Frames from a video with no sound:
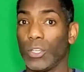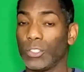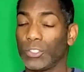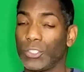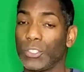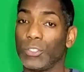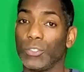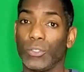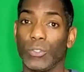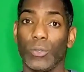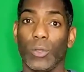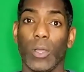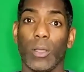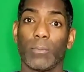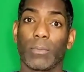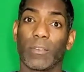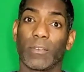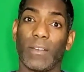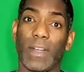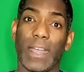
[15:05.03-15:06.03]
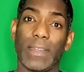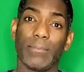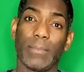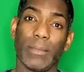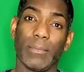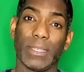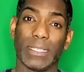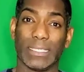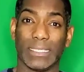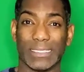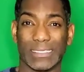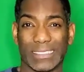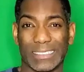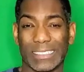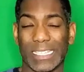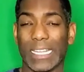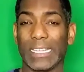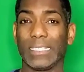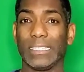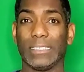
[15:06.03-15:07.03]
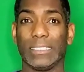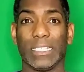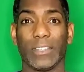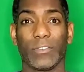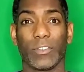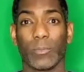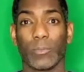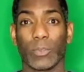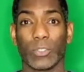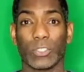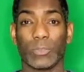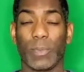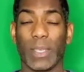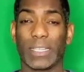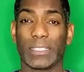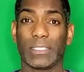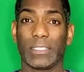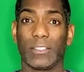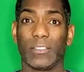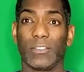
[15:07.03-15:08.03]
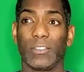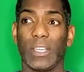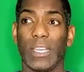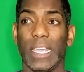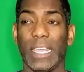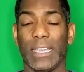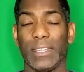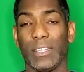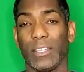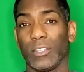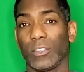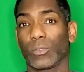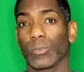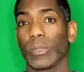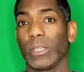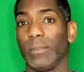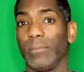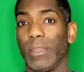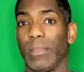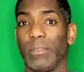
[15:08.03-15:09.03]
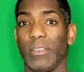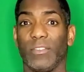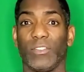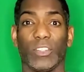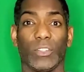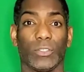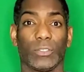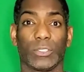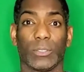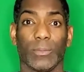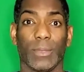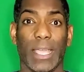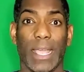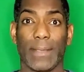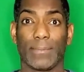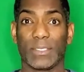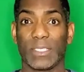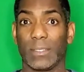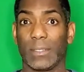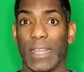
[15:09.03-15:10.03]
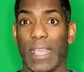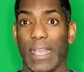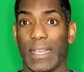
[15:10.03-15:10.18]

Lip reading: 2, provide maybe a slightly different perspective. And then 3, maybe fill in some gaps and